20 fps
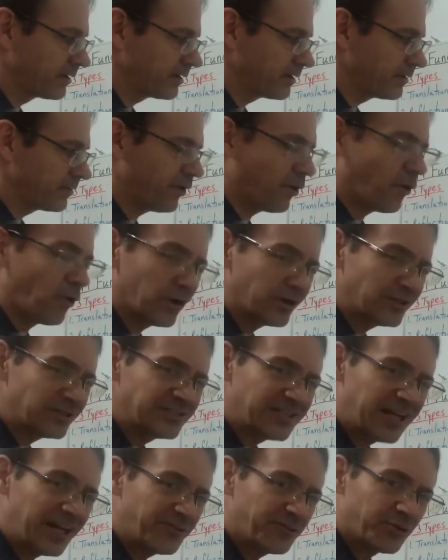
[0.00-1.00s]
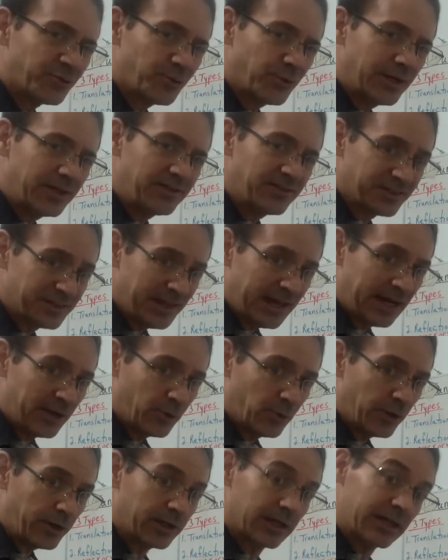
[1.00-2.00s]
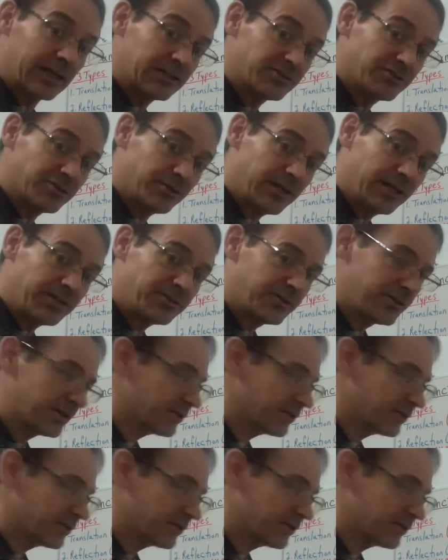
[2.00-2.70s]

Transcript: the horizontal one's not working. So let's look